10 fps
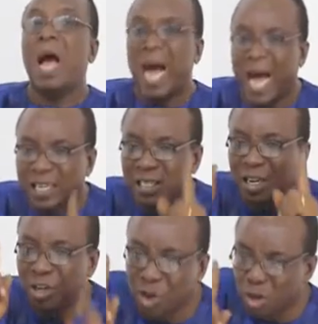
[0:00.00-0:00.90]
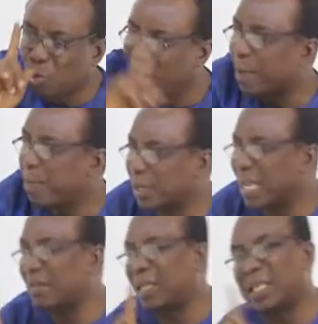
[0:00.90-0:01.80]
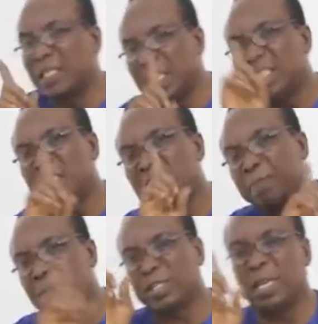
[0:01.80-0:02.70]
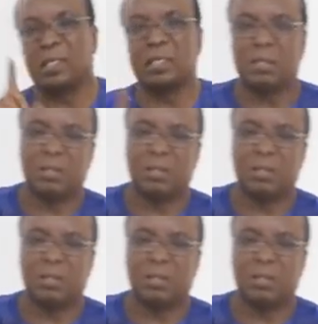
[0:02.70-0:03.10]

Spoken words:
And note one important thing. This is important.